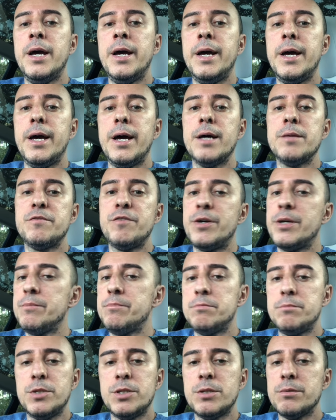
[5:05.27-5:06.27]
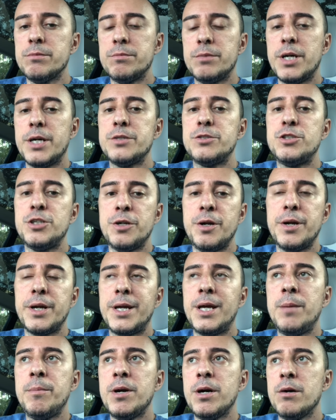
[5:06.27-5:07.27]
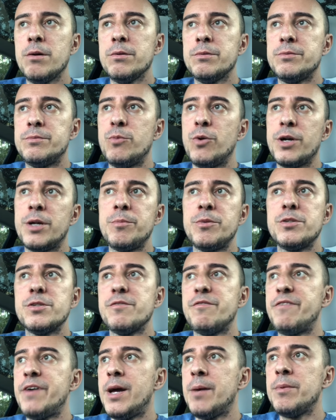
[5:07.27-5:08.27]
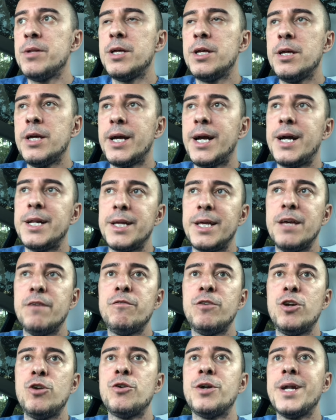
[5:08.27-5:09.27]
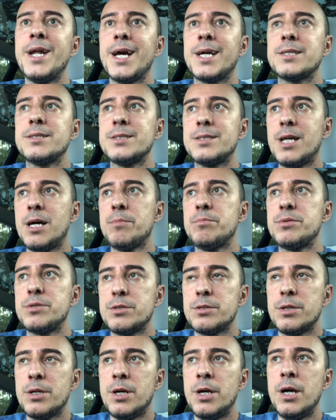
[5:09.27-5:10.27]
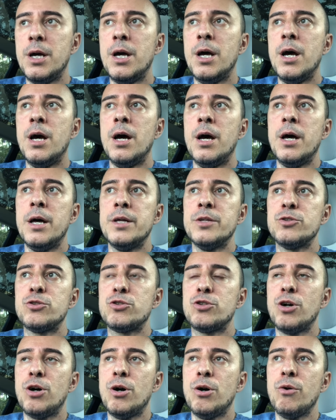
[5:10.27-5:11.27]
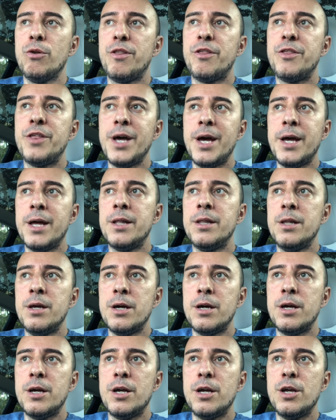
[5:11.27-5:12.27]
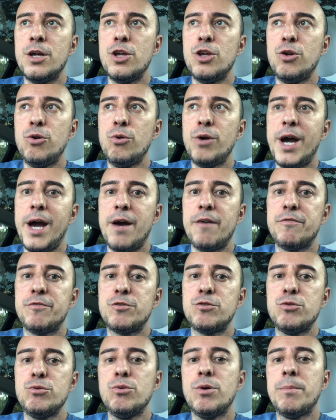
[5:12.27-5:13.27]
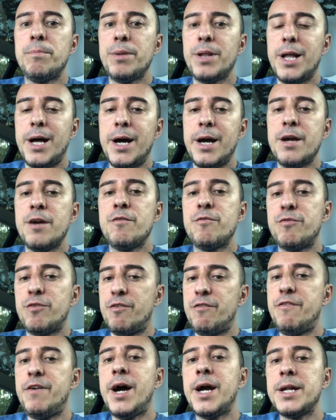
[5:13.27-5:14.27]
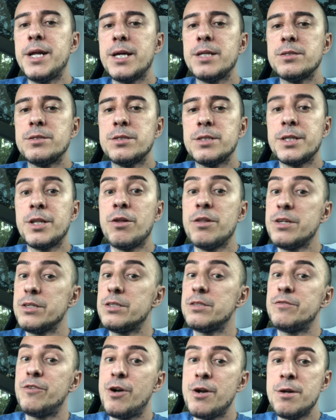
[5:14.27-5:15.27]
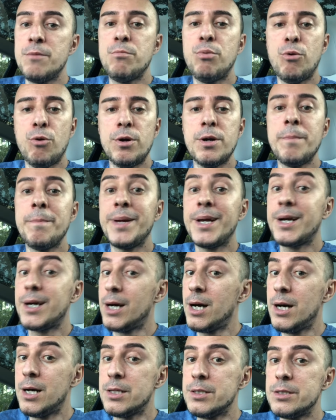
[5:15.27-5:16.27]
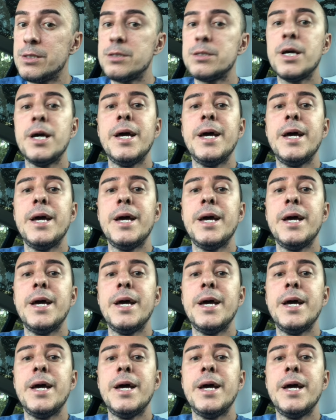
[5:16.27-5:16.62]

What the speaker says: And very, nice generic email, welcome you to the family, and kind of giving your next steps. So then you have to apply for financing. Now, this is very important because